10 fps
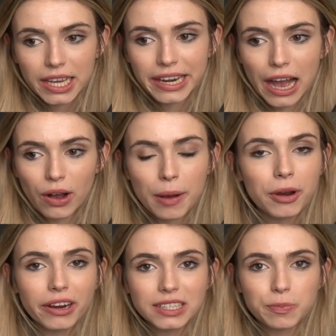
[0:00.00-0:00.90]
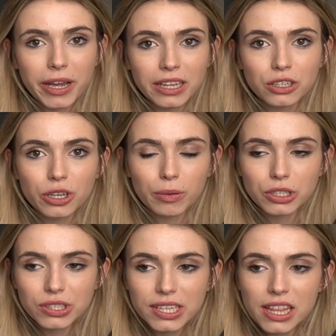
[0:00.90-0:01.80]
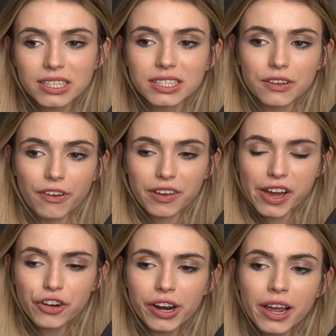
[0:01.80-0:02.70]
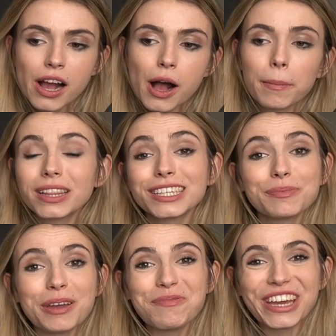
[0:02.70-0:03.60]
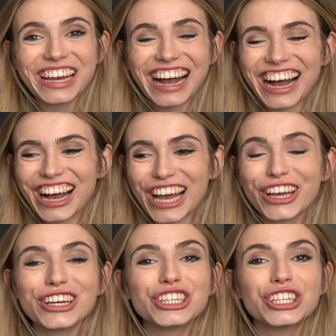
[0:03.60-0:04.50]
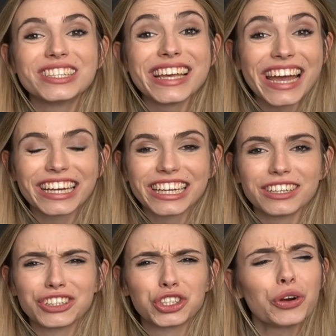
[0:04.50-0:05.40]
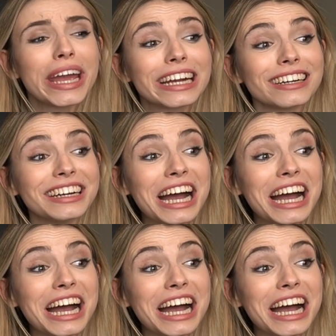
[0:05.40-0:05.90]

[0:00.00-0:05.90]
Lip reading: Now, I'm not expecting you to be able to see this as a 500, but this may be a good trick